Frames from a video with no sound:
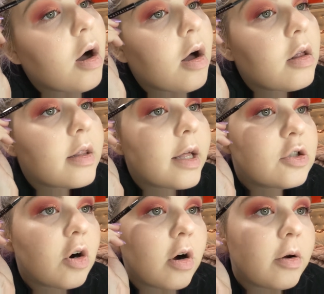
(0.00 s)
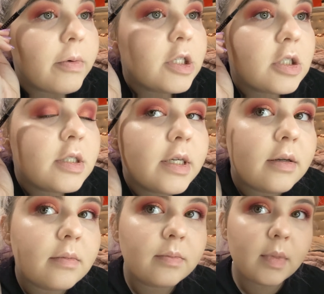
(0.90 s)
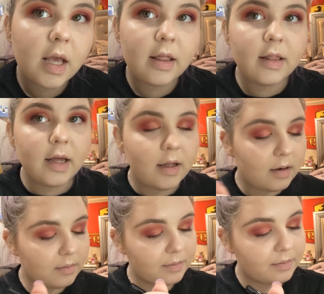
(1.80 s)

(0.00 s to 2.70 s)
all of that drawing we just did. And then,